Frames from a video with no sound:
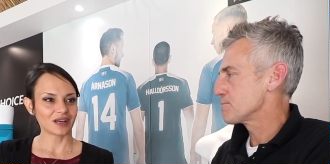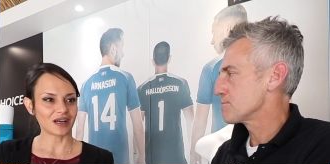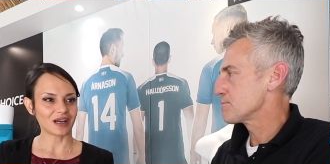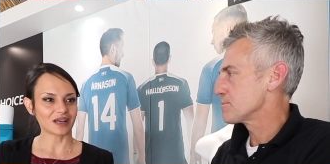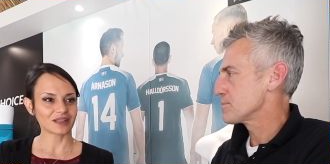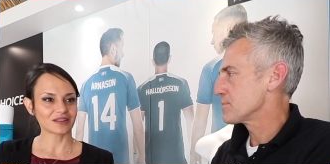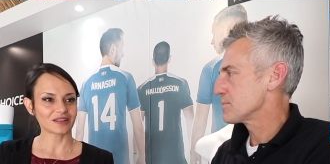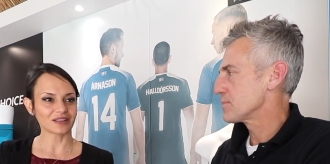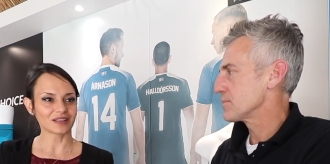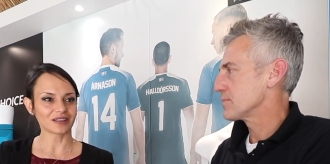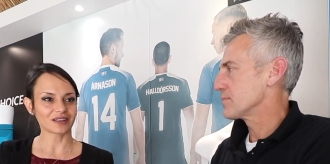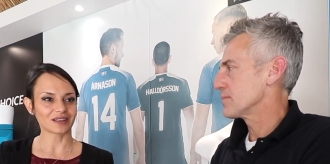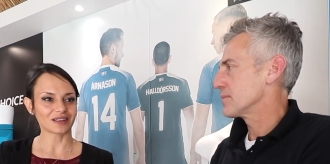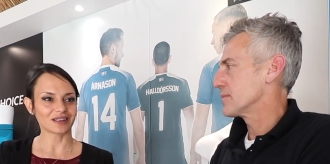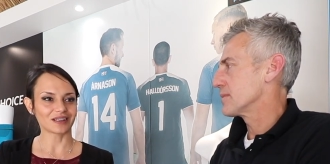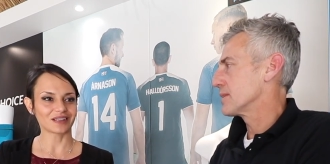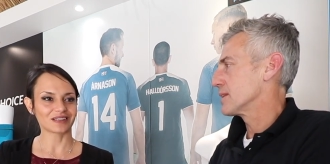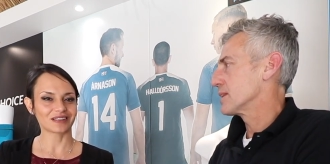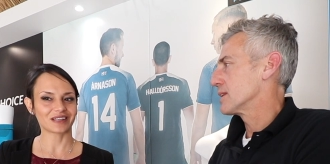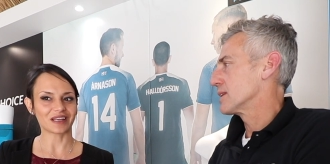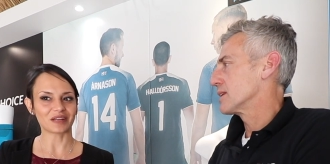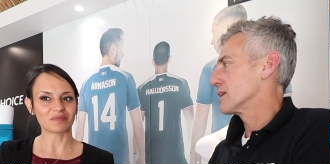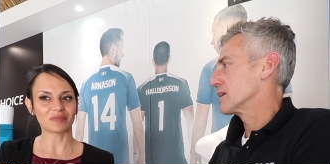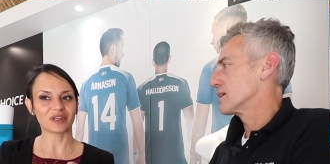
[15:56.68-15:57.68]
Speaker 1: I think
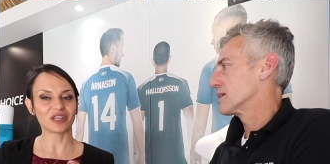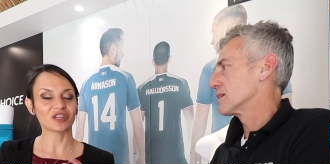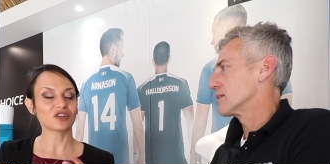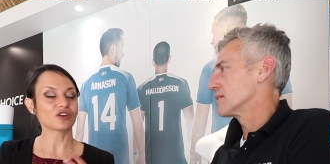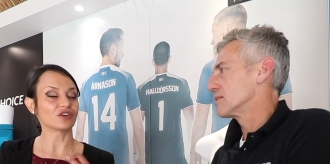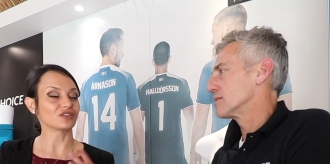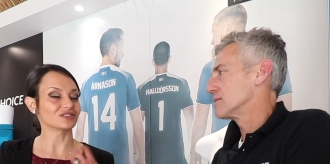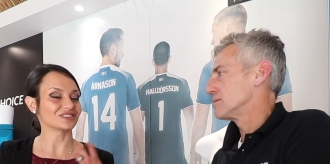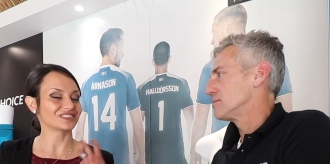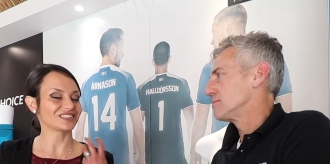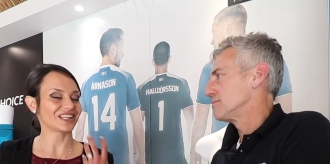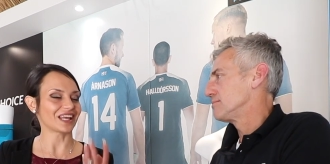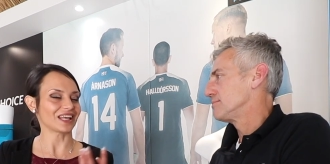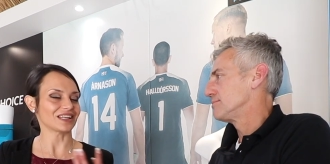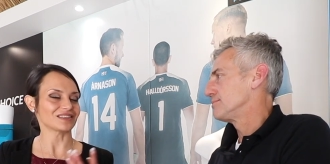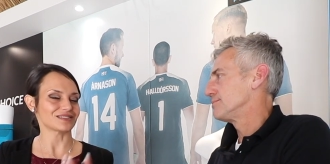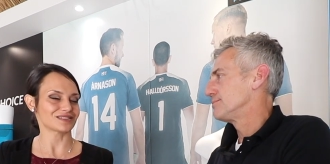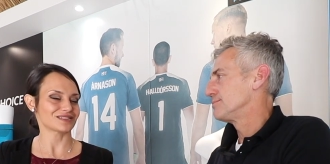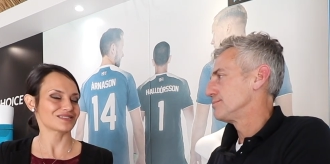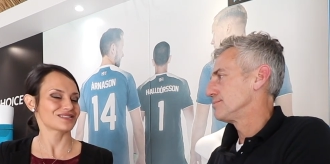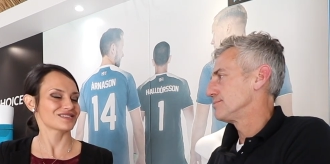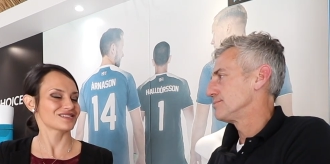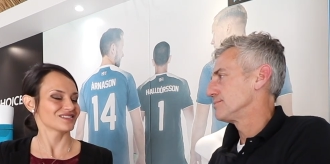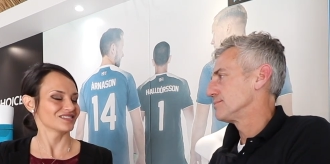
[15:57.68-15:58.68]
it can be
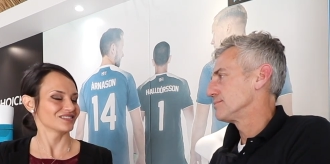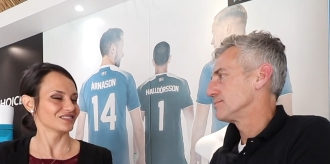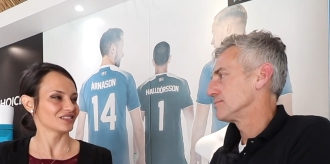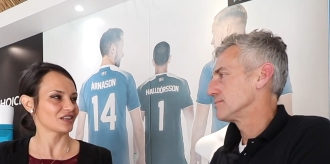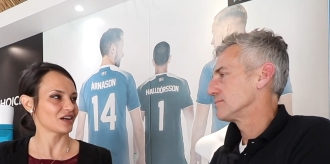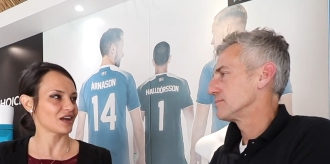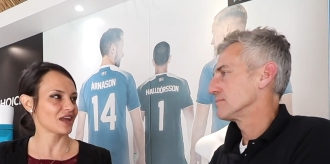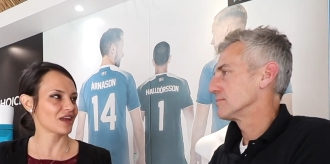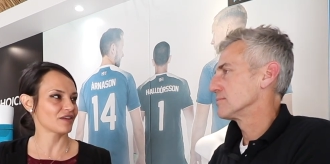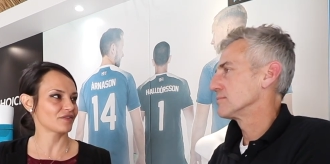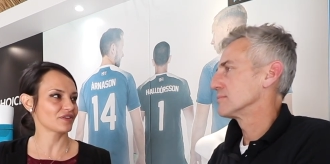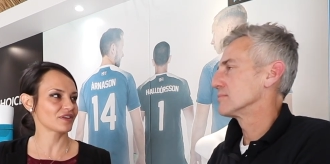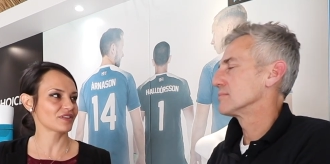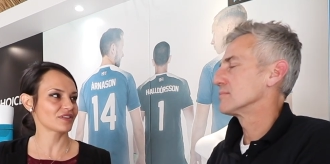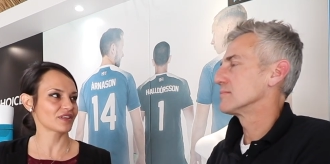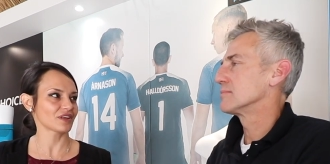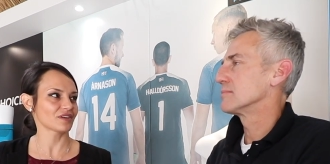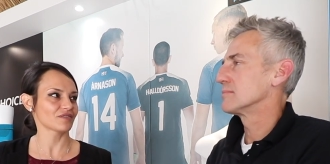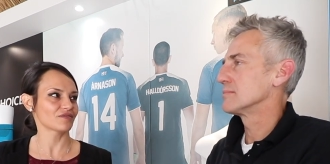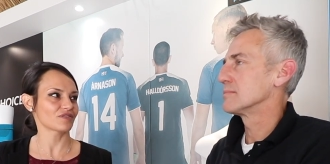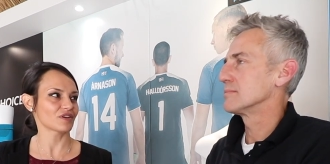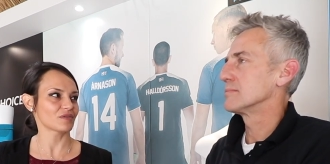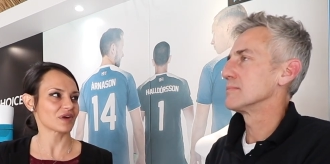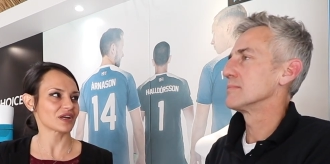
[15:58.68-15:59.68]
condensed.
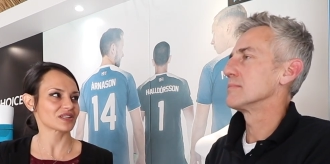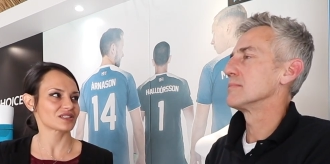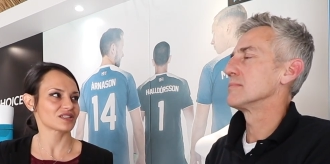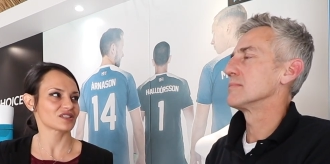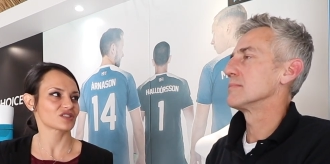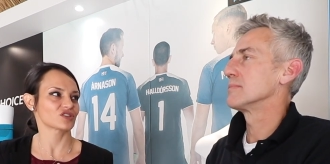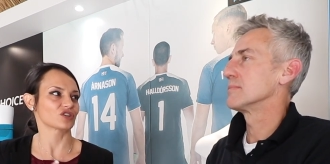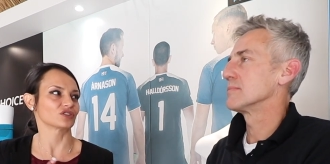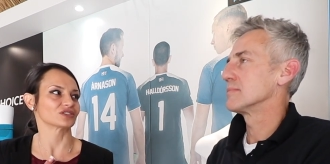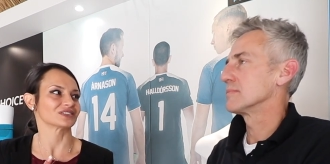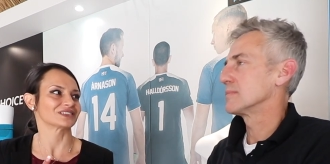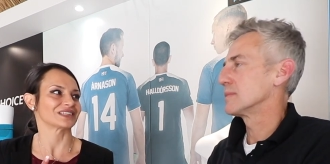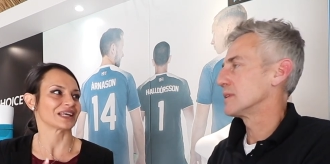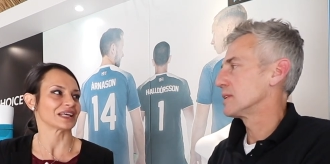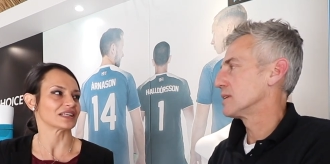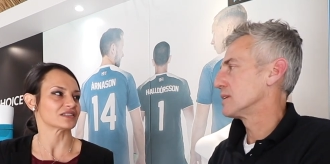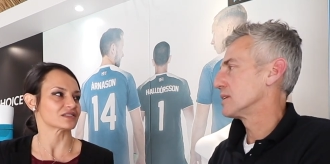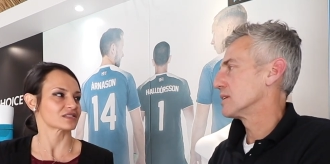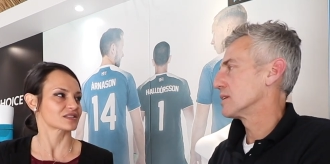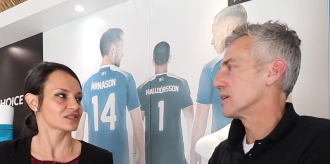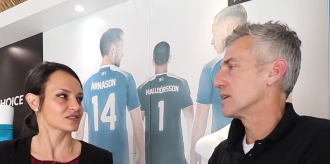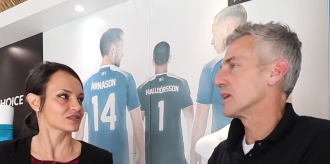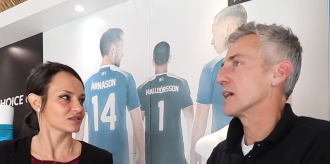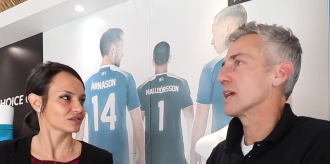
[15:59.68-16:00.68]
Everything from us is
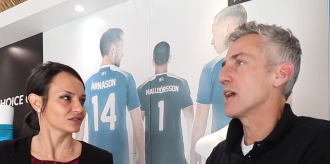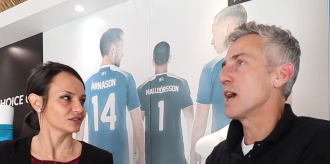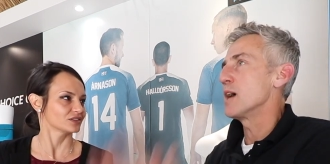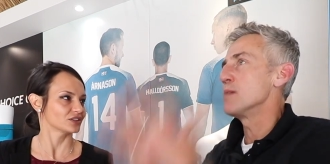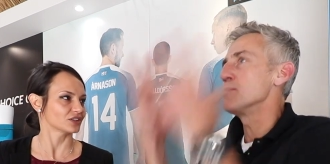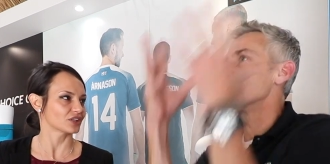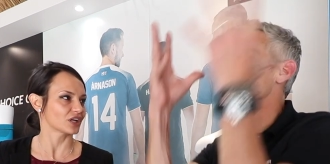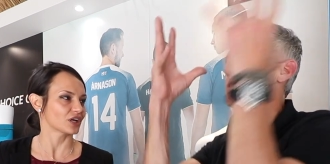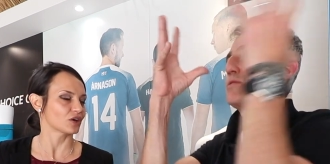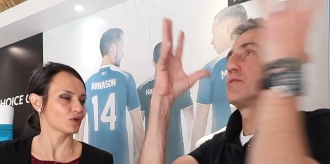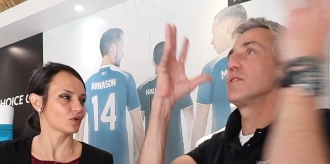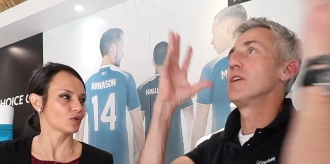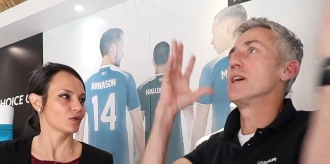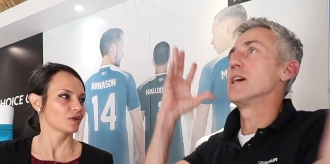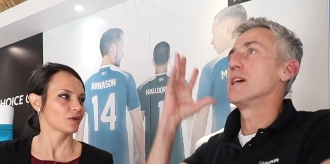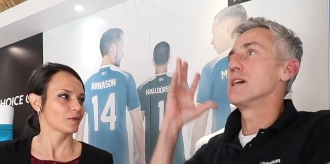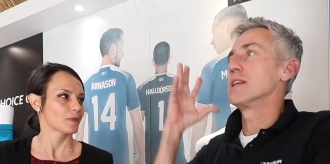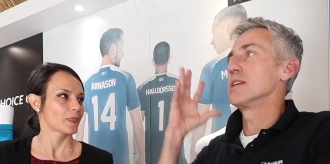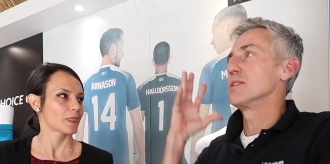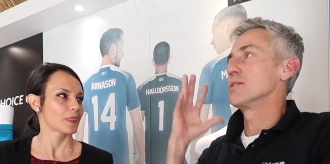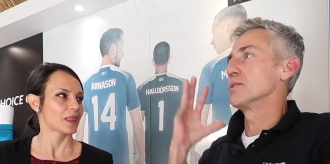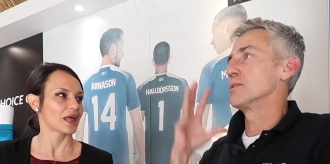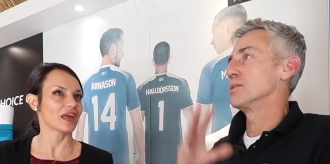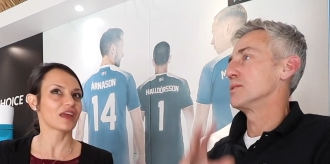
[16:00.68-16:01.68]
condensed. Like
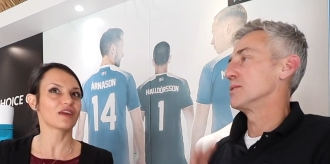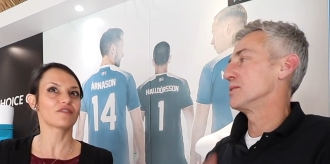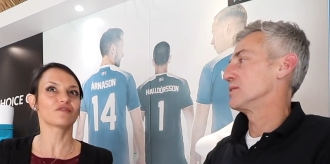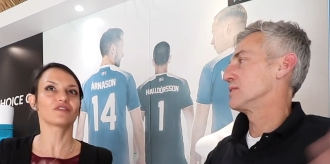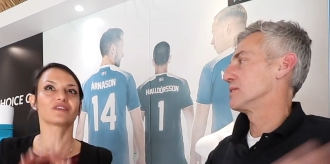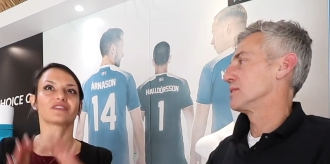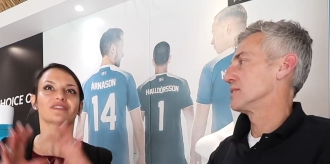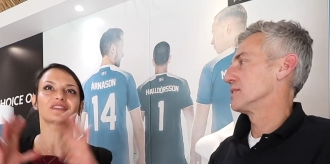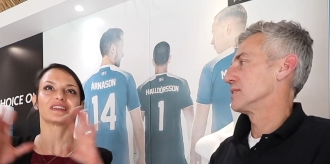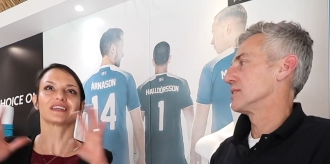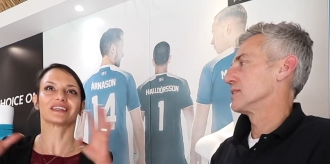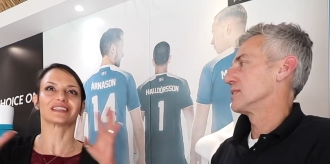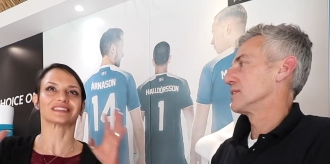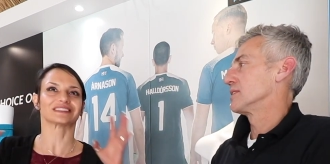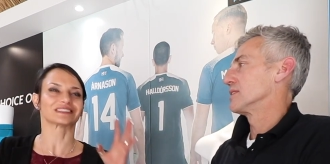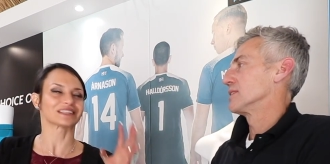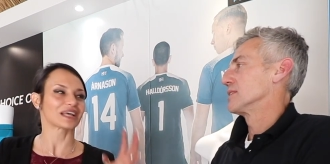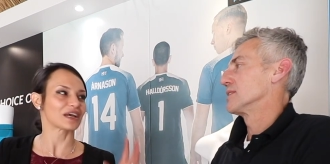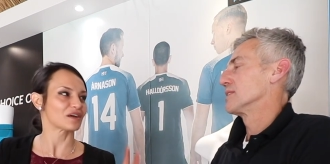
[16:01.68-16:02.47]
amplified. You know, everything is